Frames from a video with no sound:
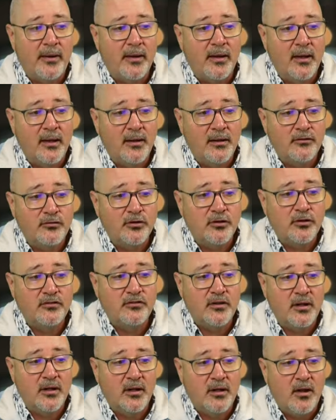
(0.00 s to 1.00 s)

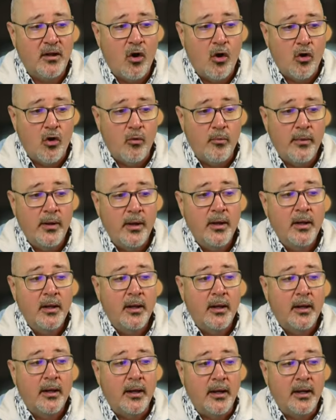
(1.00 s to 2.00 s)
interest in a home
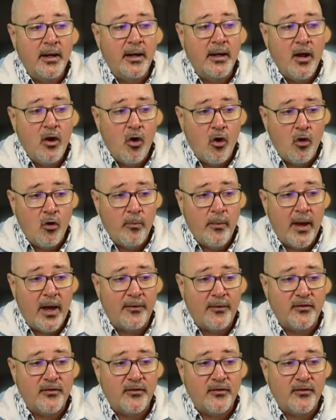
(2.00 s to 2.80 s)
at